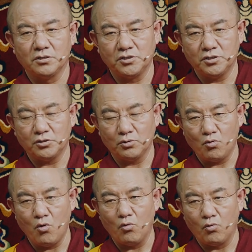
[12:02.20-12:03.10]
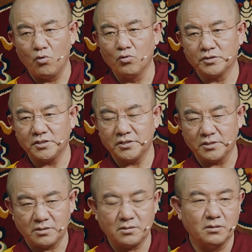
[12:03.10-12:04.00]
about how form is
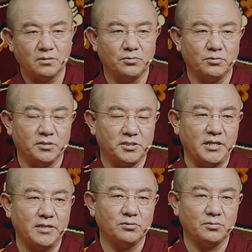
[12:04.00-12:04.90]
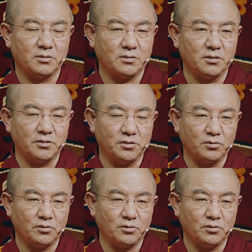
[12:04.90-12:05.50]
emptiness and emptiness is form.